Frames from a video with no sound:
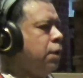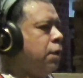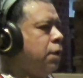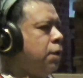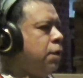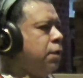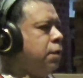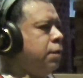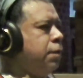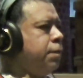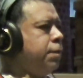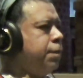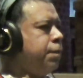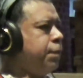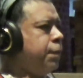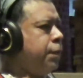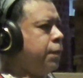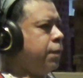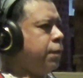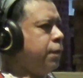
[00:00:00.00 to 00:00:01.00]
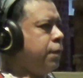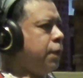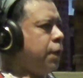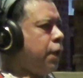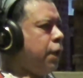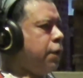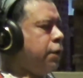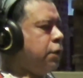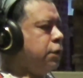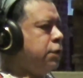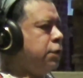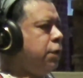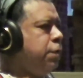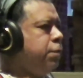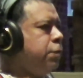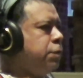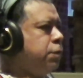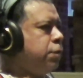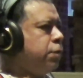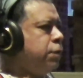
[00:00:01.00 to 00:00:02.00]
and the team
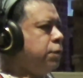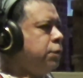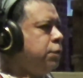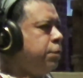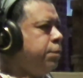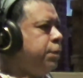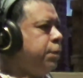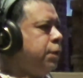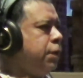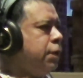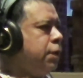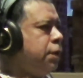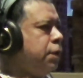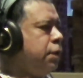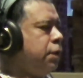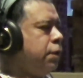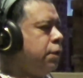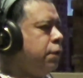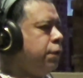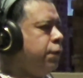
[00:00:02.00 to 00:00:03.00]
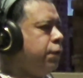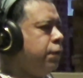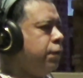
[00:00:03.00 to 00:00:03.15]
was going to be